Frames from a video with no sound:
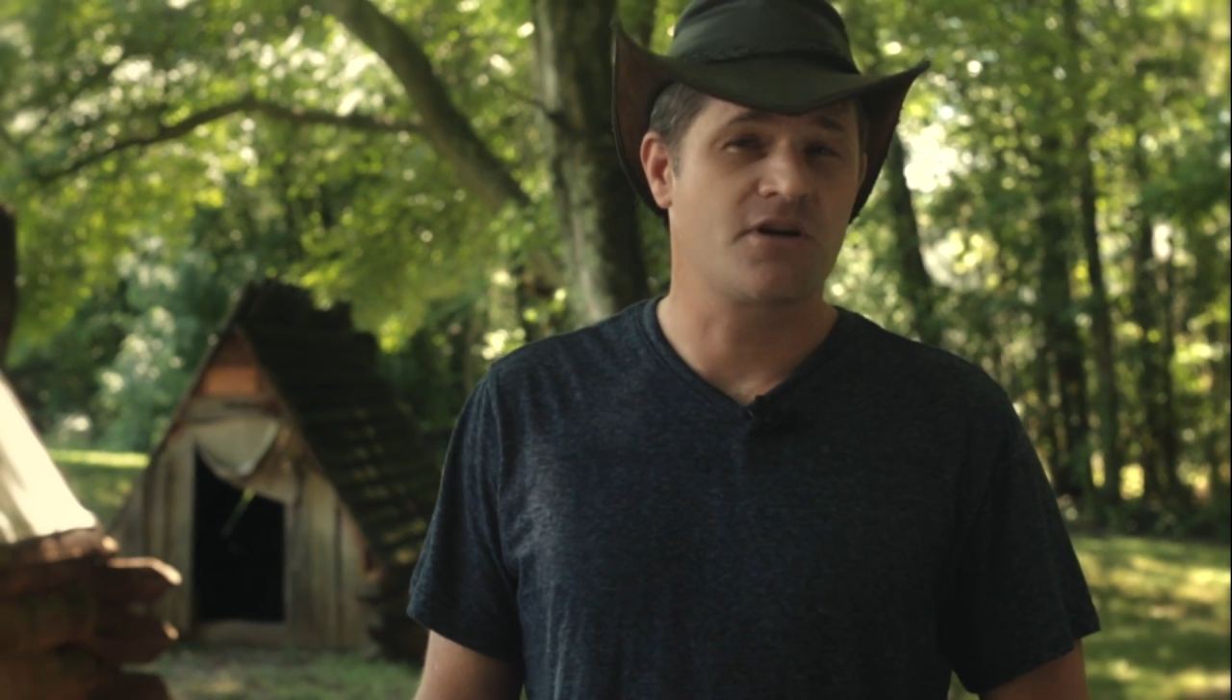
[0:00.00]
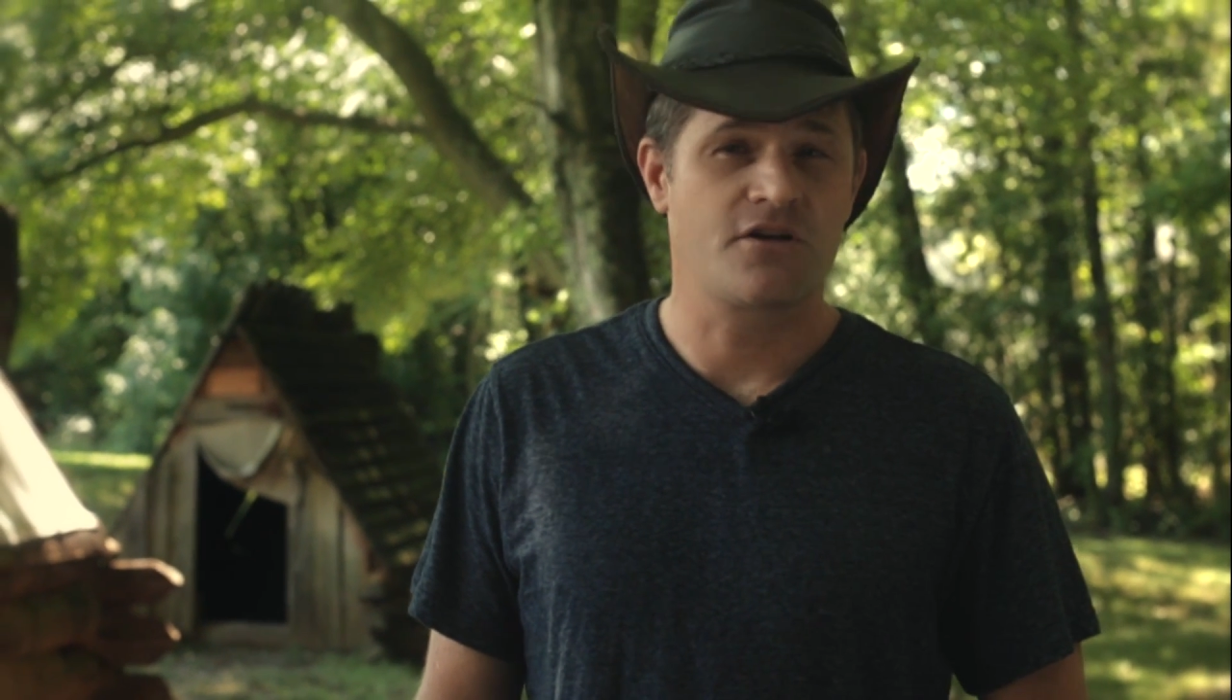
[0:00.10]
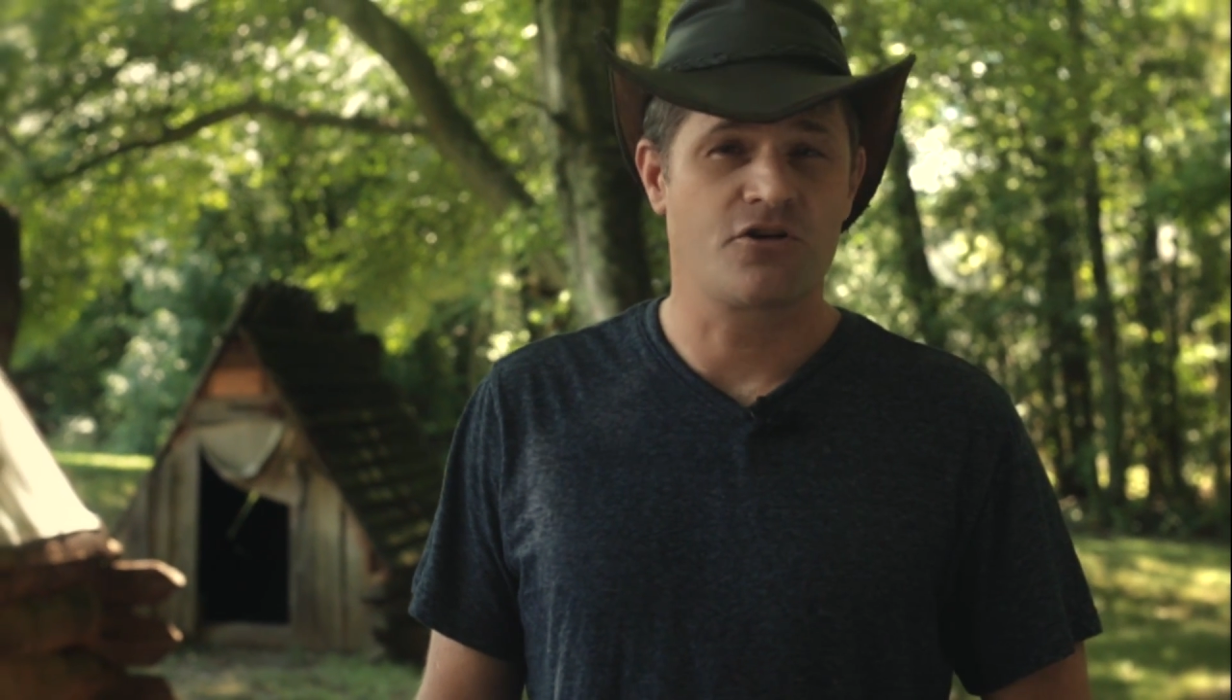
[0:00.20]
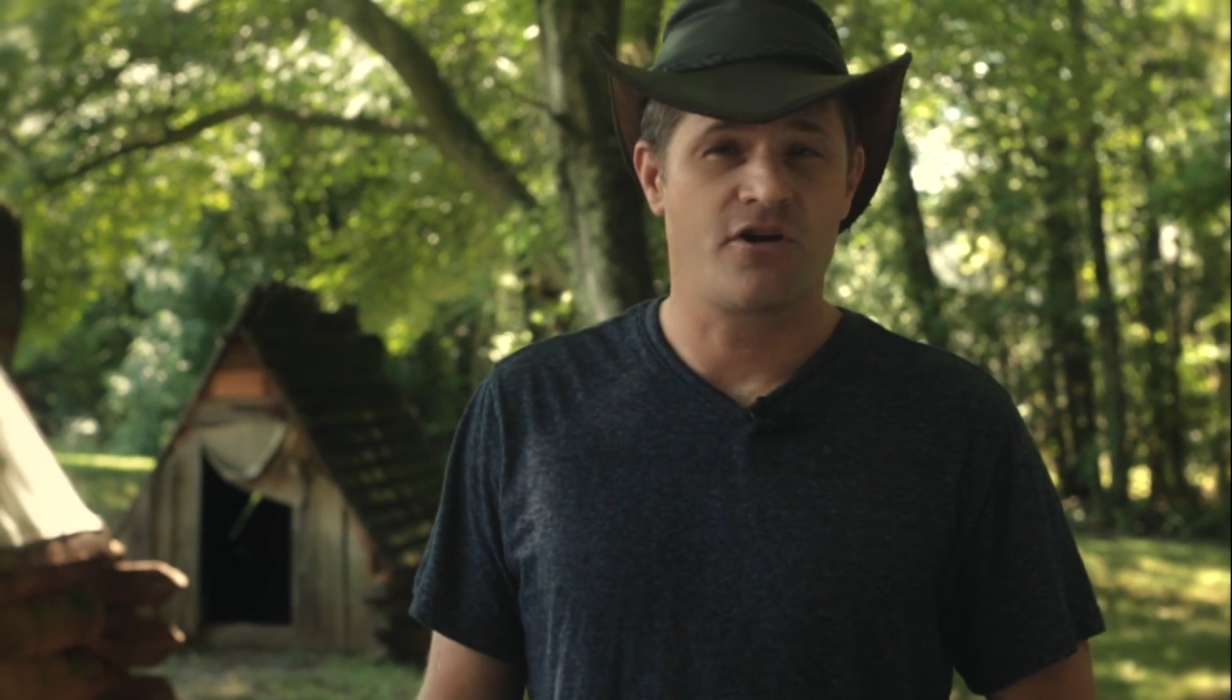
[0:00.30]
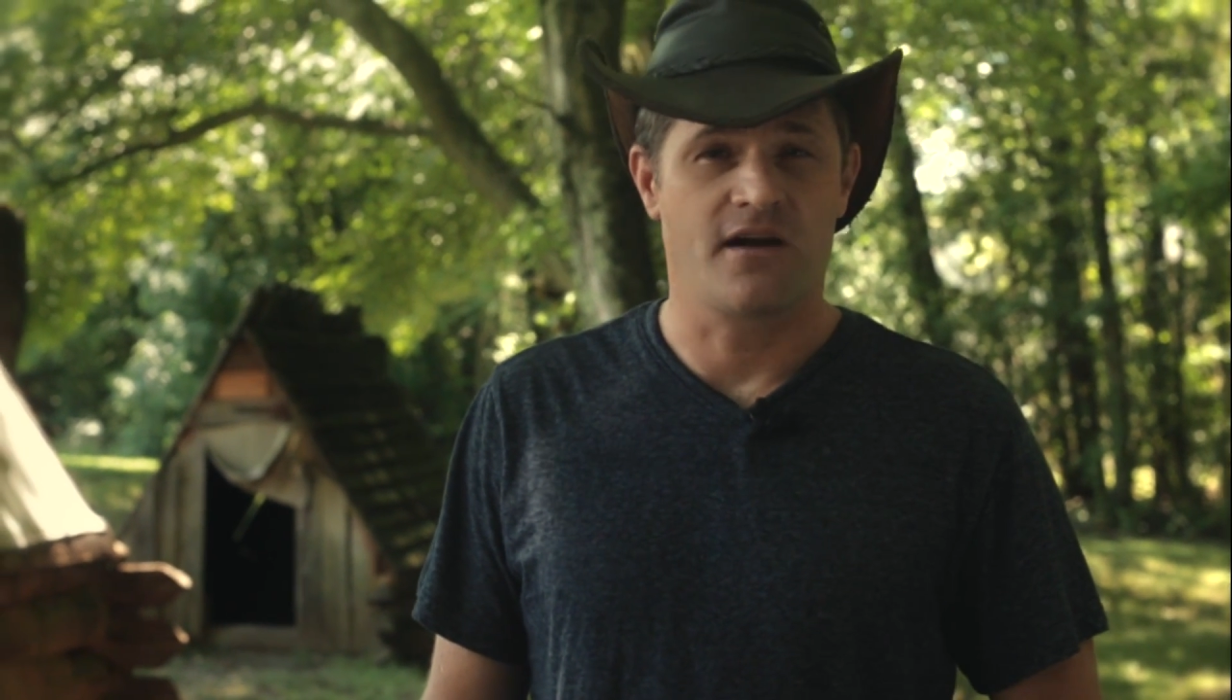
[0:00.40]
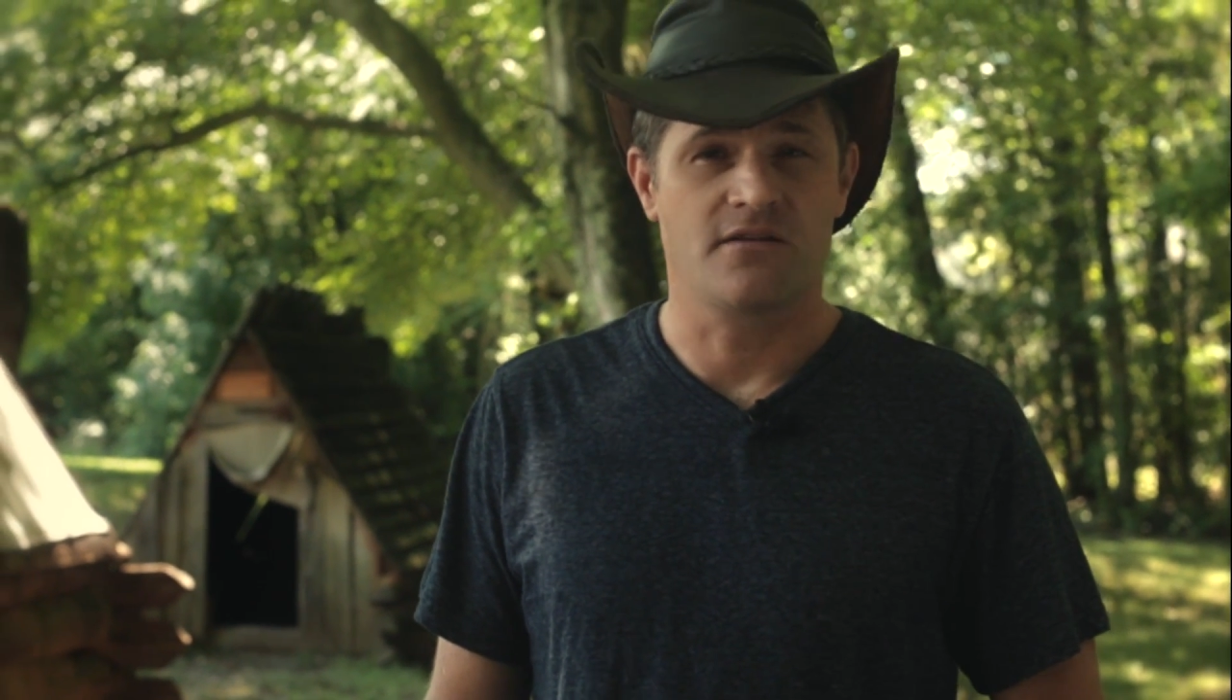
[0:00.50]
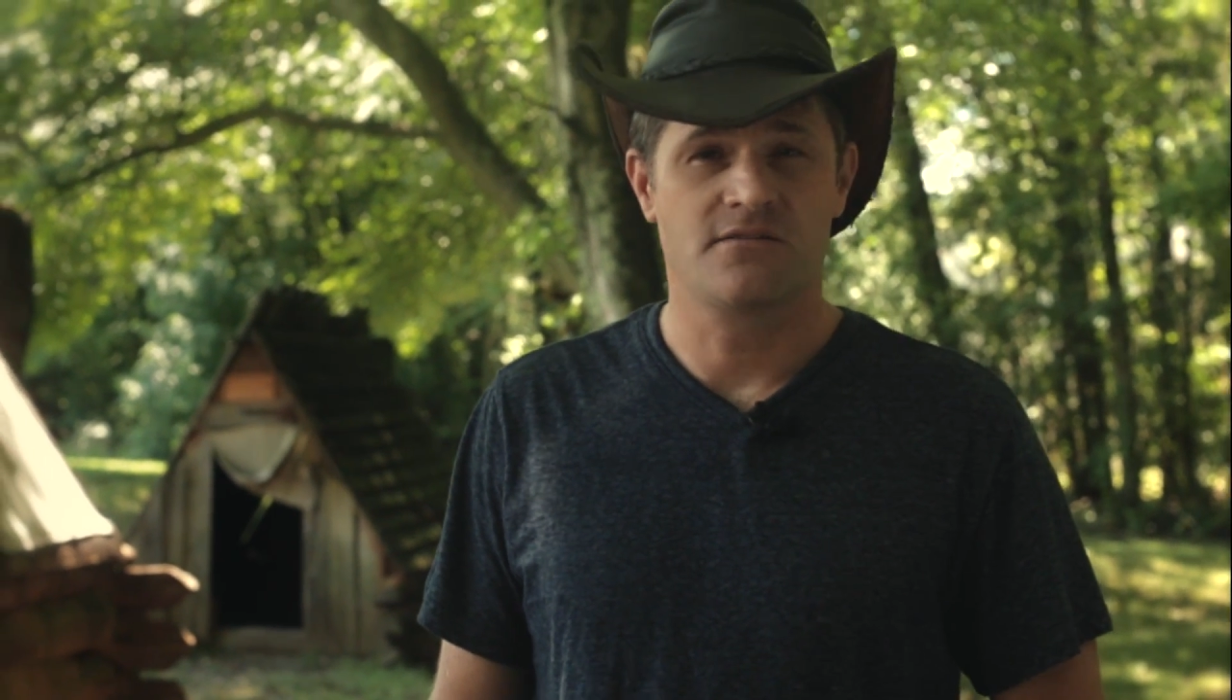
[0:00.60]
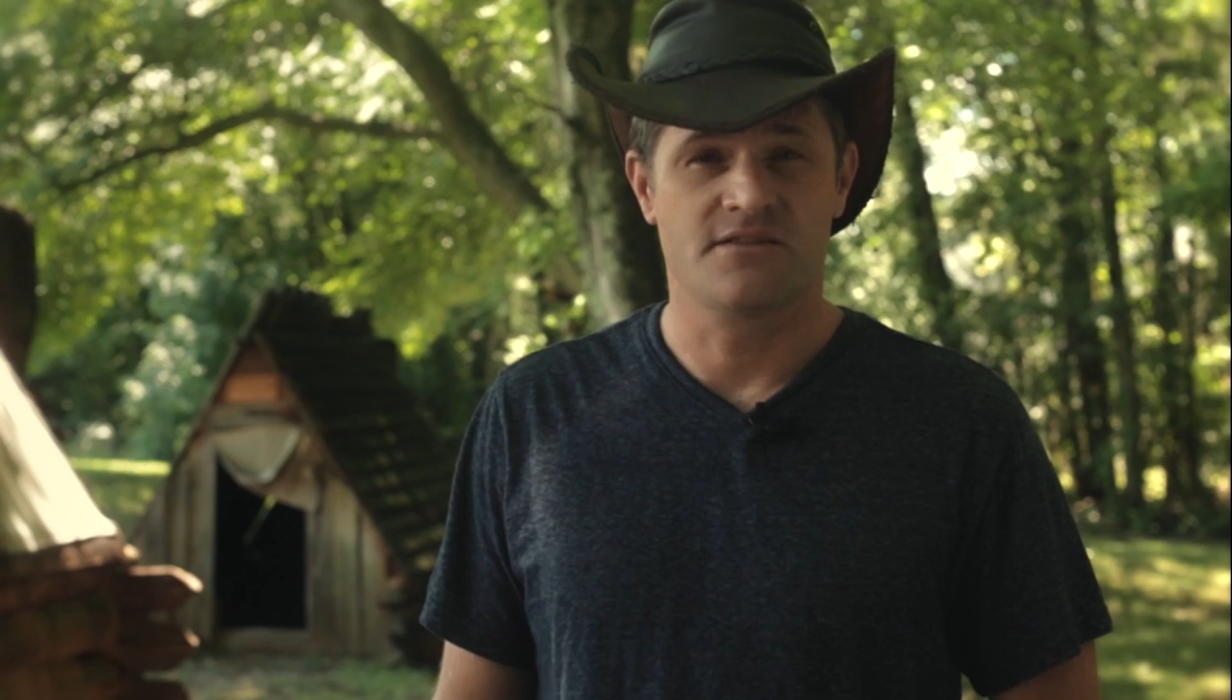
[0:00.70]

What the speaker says: Underground,